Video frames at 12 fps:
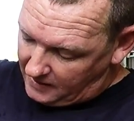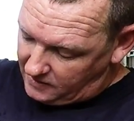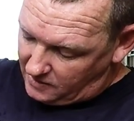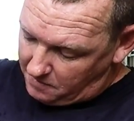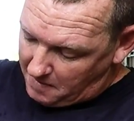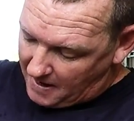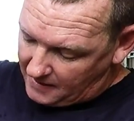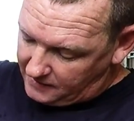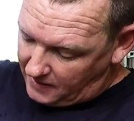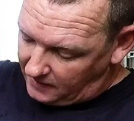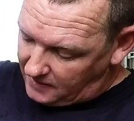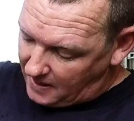edge of the
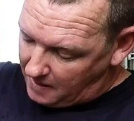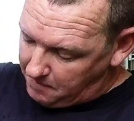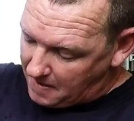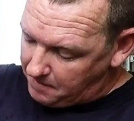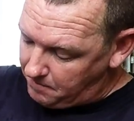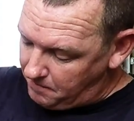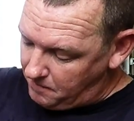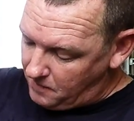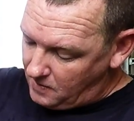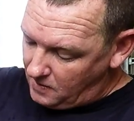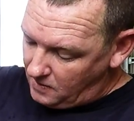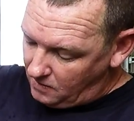masking tape up
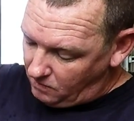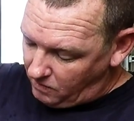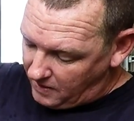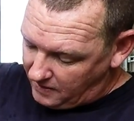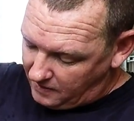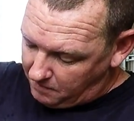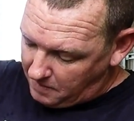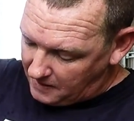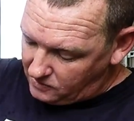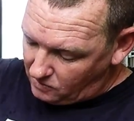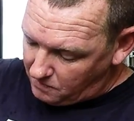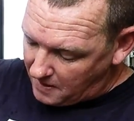where the
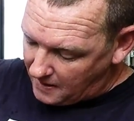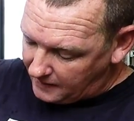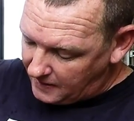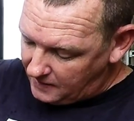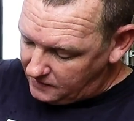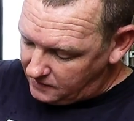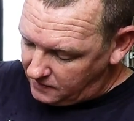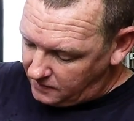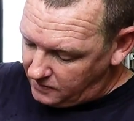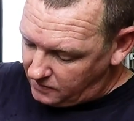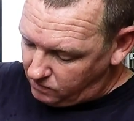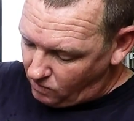pencil mark is, and
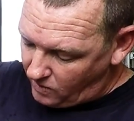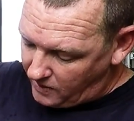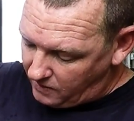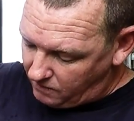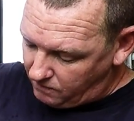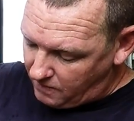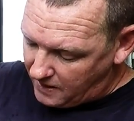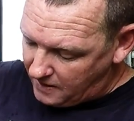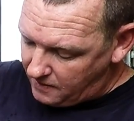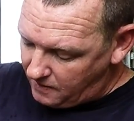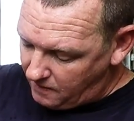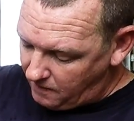just wind it round.